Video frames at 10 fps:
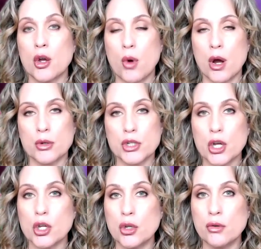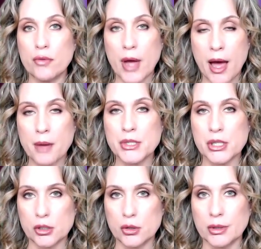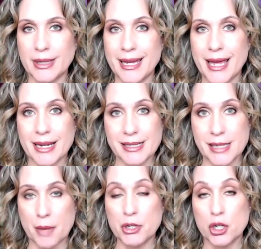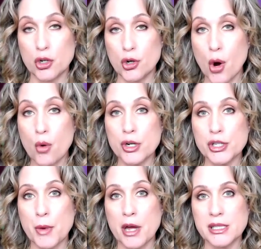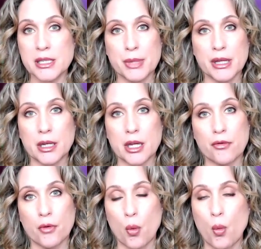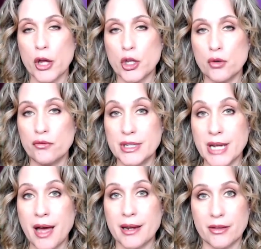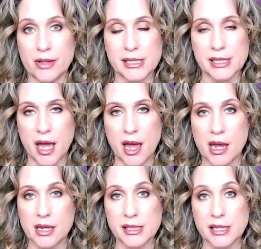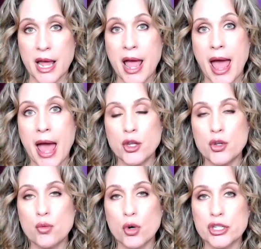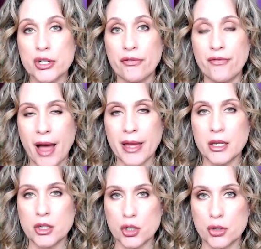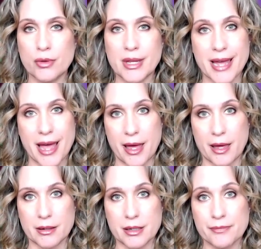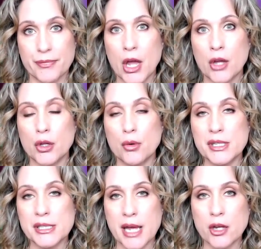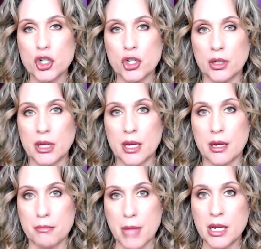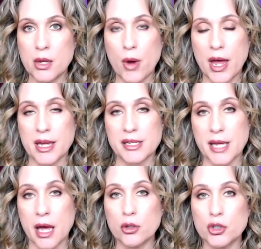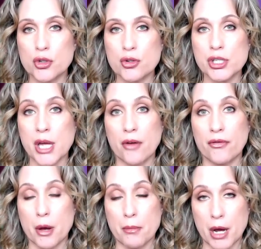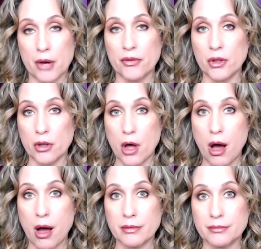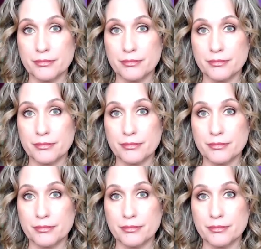quote, you absolutely accepted no responsibility for what you've done in this case, and you were defiant to the end. You essentially, in many ways, held yourself above the law.